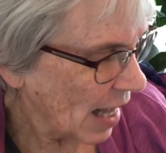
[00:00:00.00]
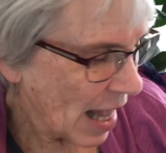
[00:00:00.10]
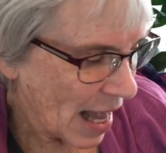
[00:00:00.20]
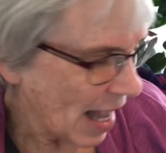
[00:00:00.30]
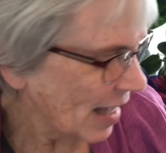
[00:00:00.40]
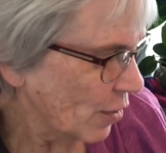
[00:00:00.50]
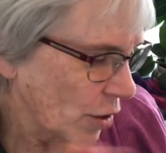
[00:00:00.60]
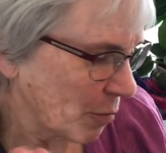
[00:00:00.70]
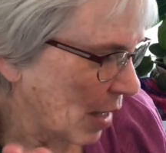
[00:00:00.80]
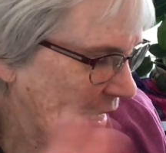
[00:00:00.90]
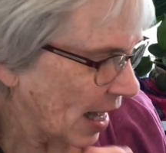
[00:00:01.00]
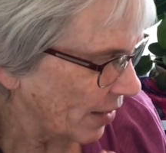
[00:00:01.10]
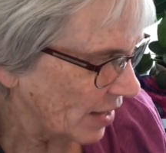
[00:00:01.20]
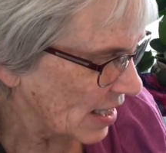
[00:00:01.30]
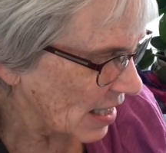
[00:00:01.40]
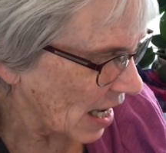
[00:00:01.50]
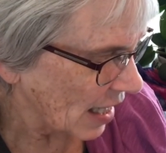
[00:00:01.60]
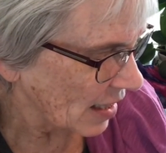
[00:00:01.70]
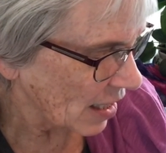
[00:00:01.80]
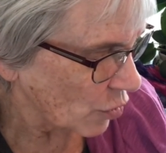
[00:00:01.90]
I couldn't make out the
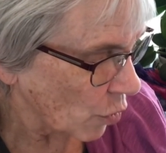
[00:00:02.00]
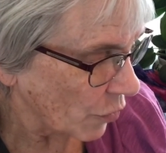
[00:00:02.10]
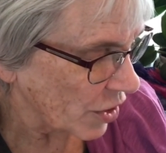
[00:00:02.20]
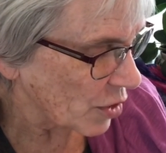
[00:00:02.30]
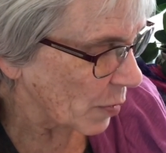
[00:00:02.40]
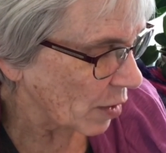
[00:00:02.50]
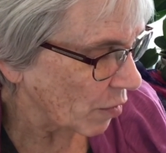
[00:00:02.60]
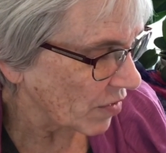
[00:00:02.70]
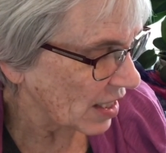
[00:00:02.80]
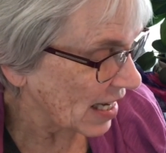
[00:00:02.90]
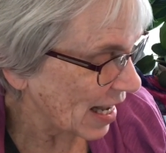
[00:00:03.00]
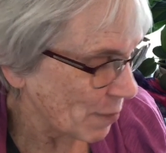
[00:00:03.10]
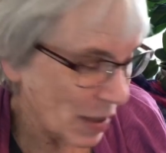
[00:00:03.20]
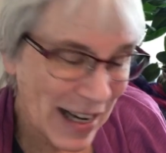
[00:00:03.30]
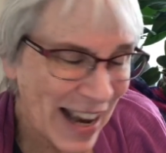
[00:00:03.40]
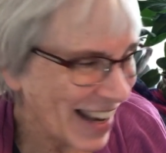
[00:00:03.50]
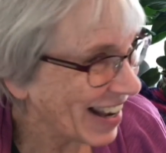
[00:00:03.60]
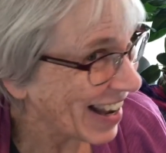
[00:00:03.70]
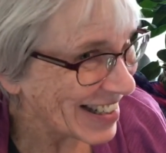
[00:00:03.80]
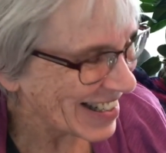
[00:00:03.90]
sign that told the speaker of the day, but
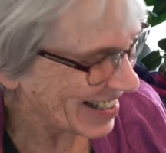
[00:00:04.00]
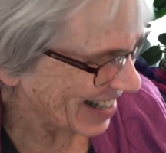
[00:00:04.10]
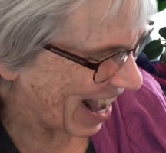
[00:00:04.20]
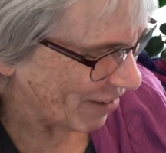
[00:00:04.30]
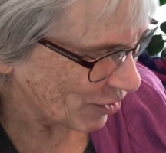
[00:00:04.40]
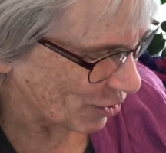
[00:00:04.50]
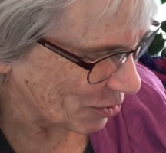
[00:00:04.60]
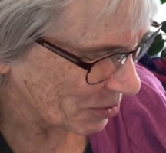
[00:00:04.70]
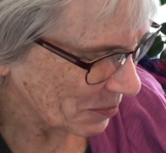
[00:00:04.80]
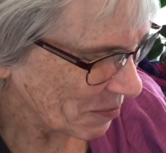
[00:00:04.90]
I didn't have to.